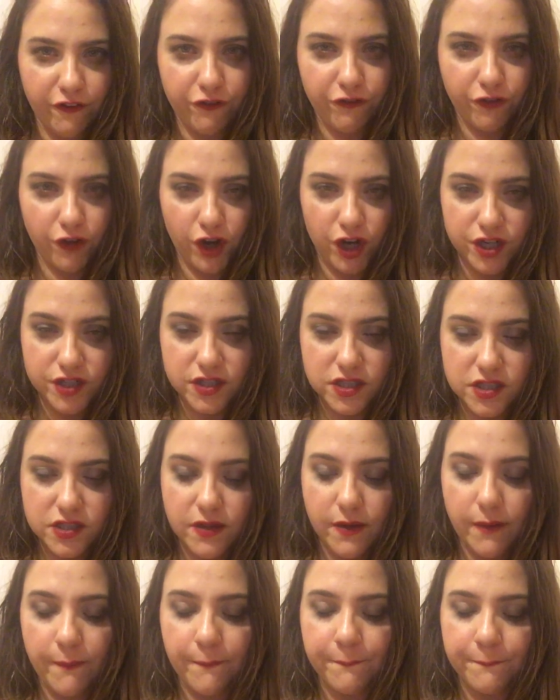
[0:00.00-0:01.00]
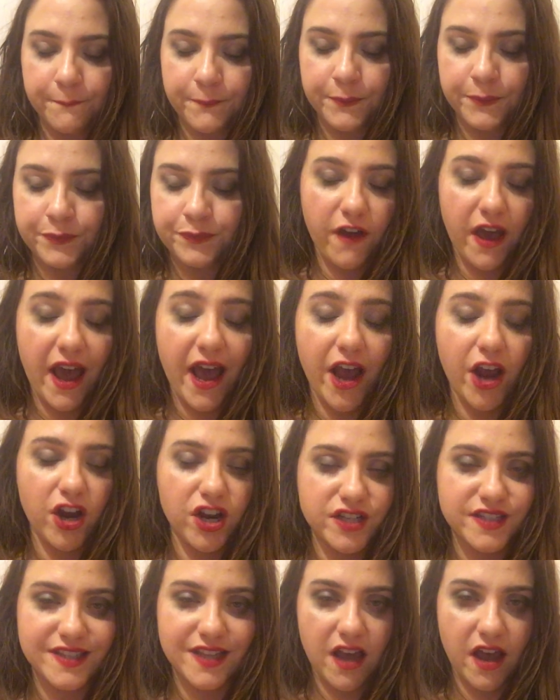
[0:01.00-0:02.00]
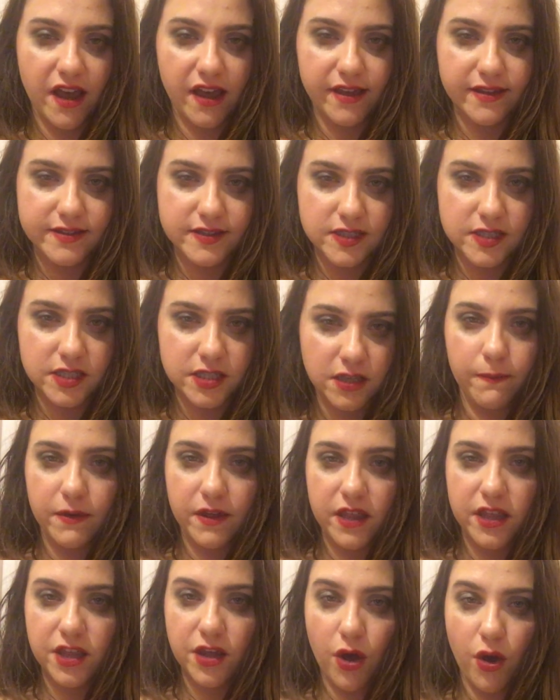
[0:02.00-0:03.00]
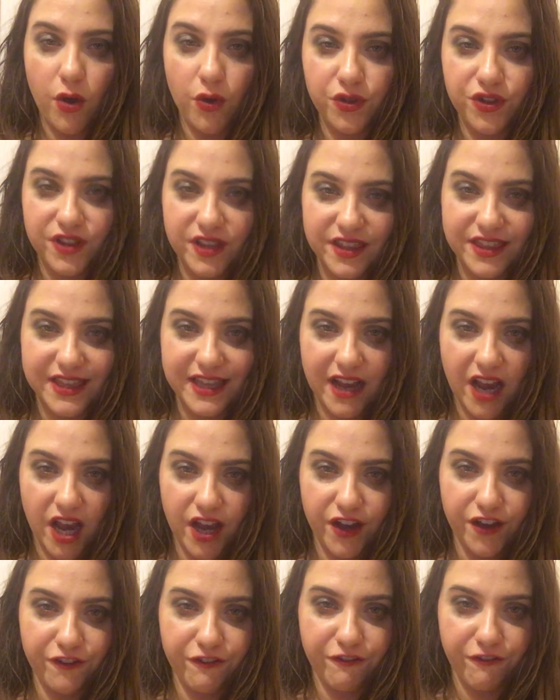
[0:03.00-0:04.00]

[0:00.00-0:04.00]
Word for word: for some parasites, but the only thing I could